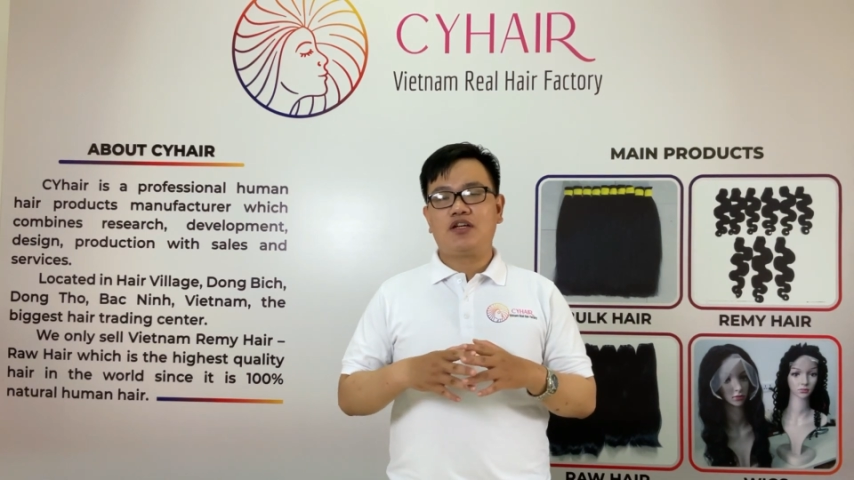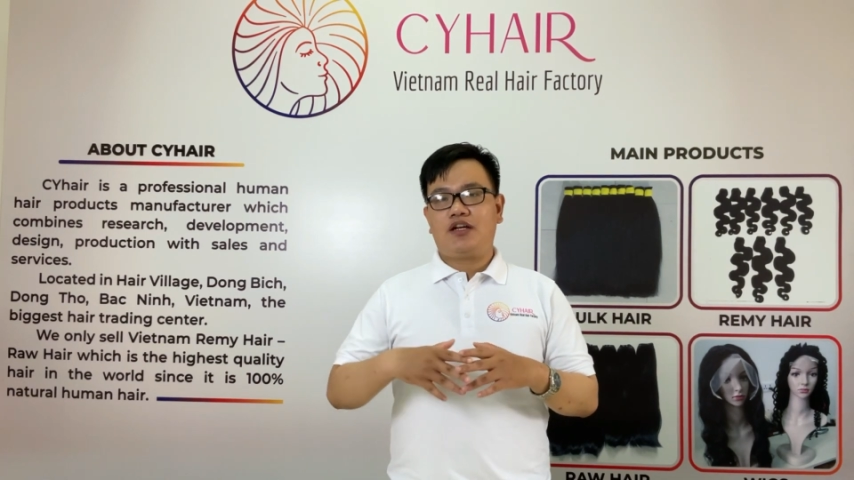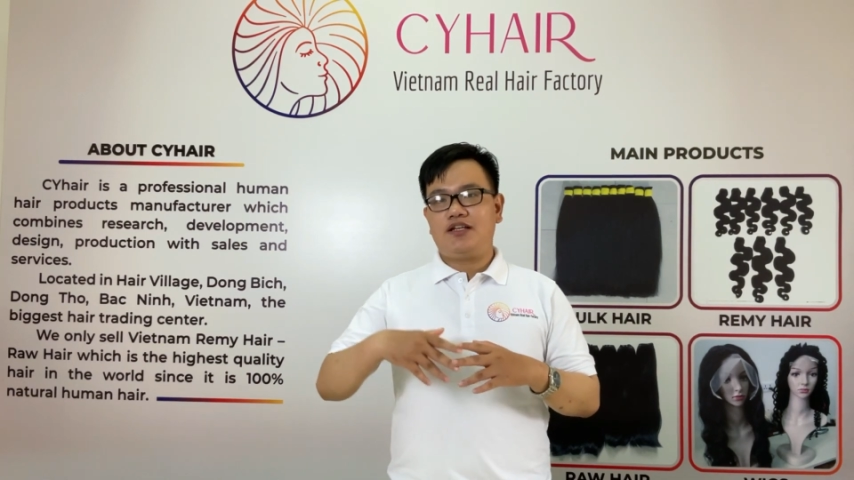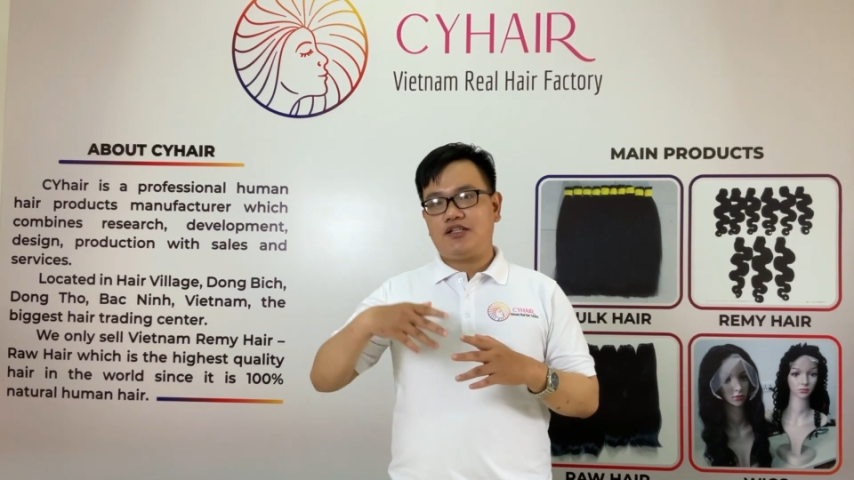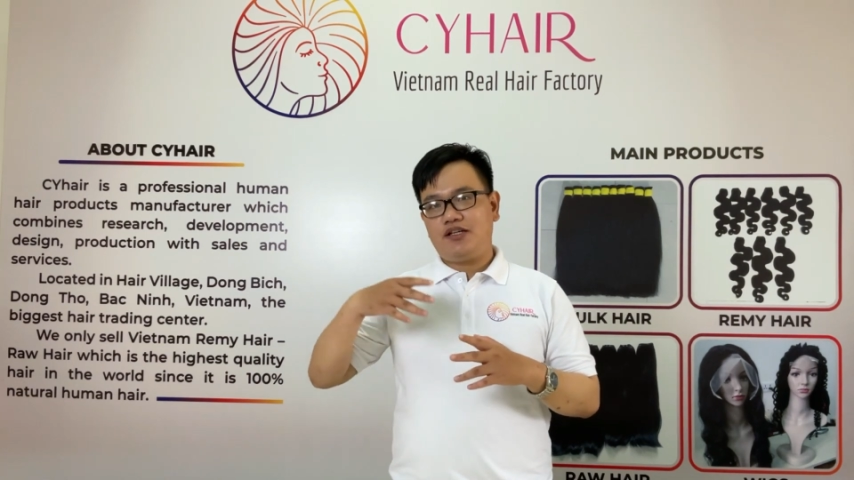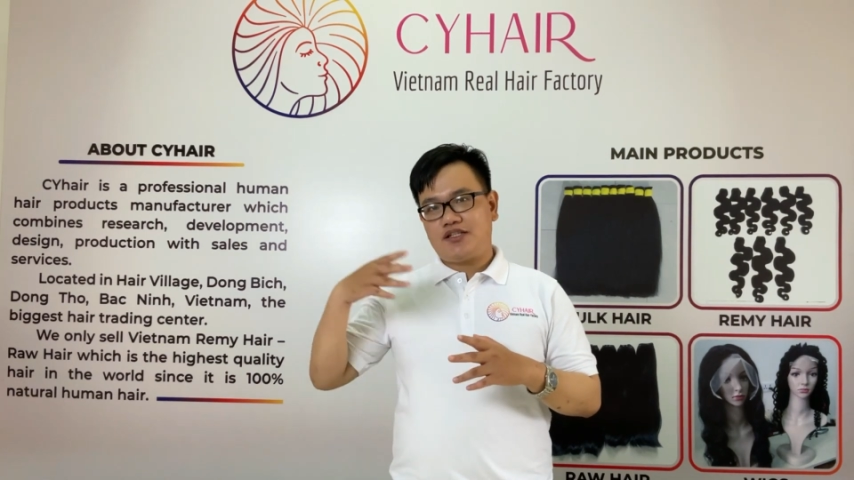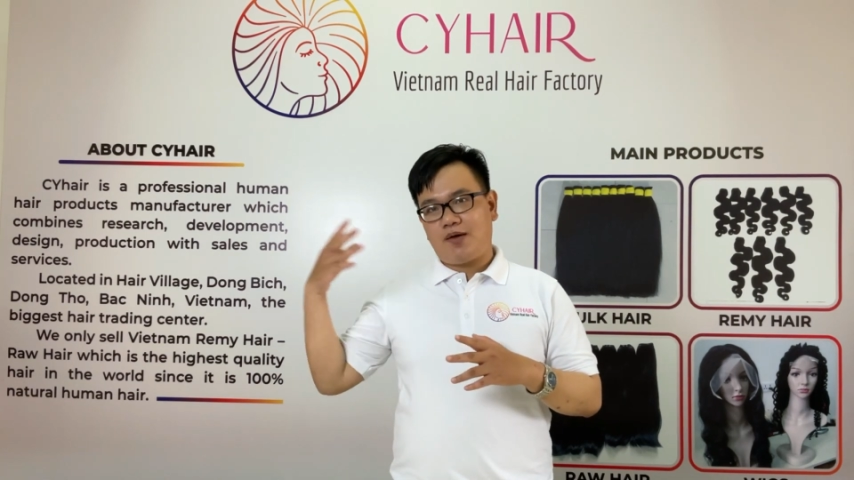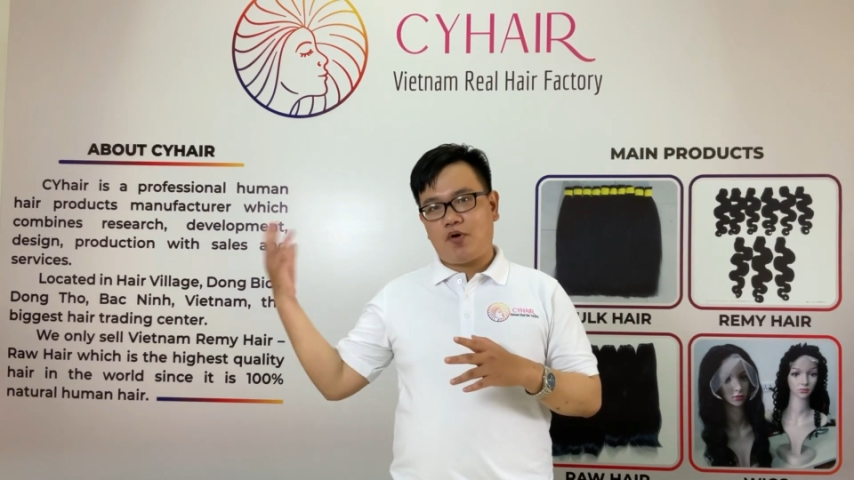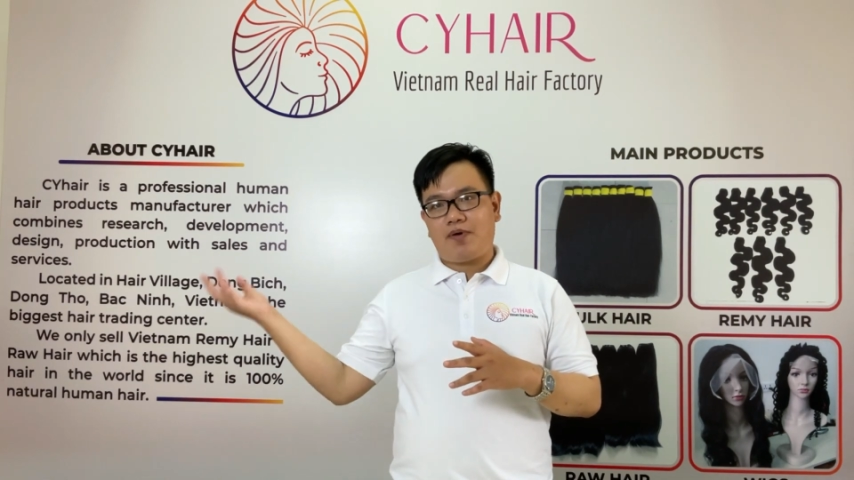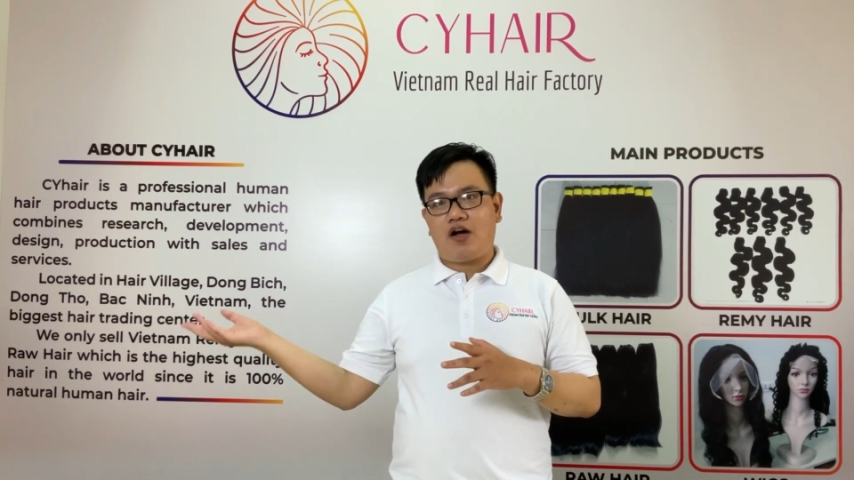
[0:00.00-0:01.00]
This is
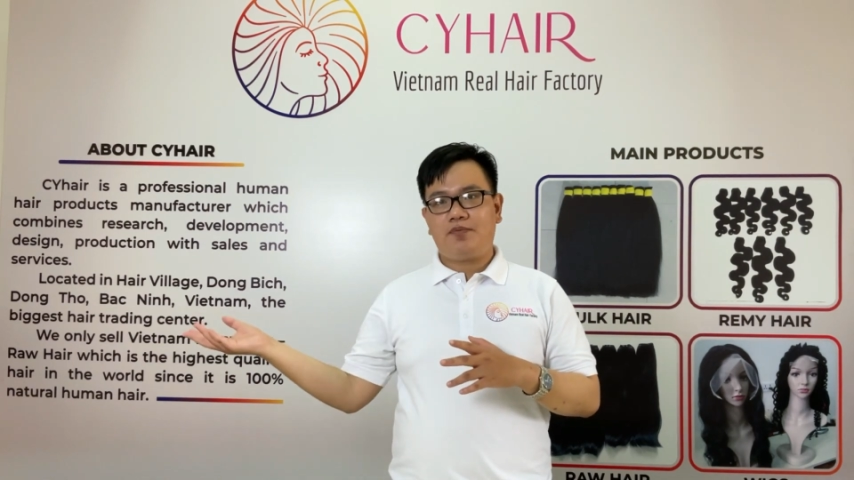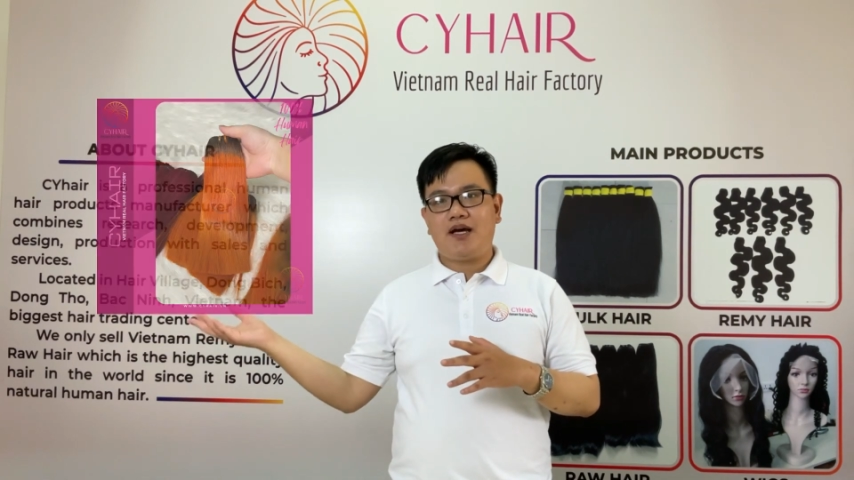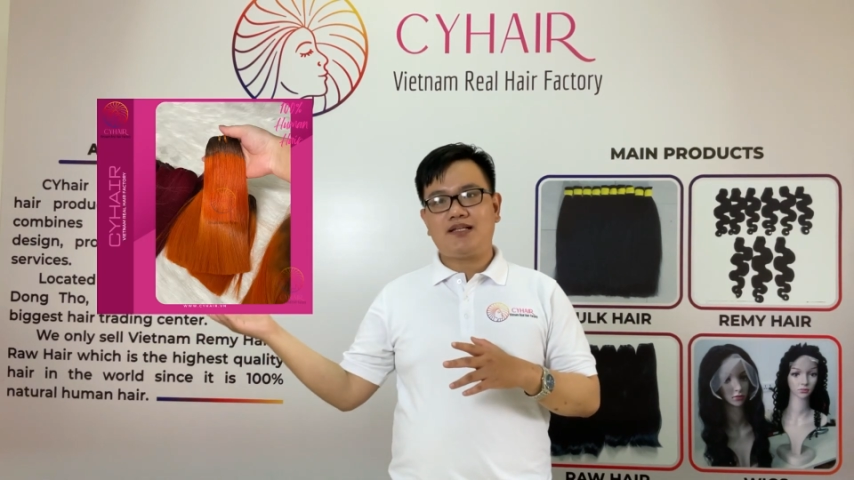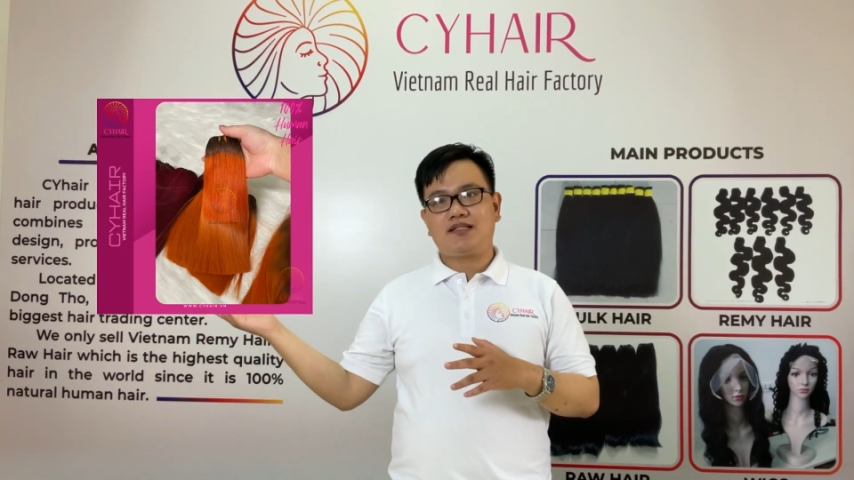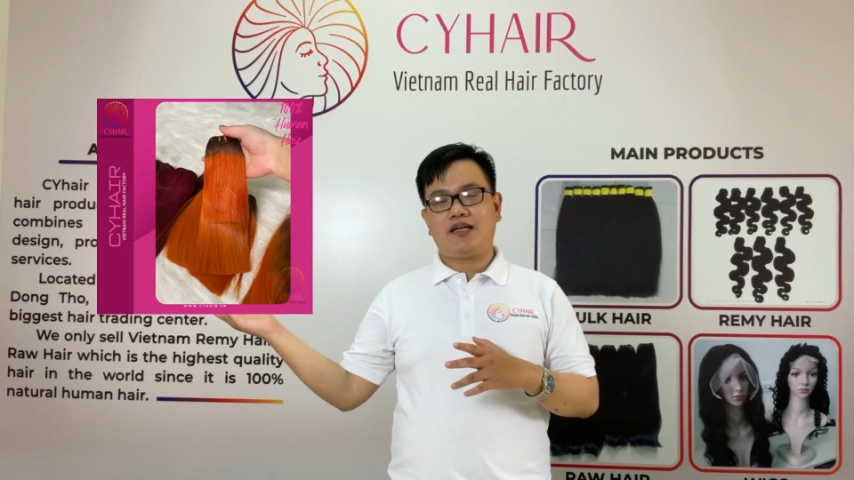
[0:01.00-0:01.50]
some of our best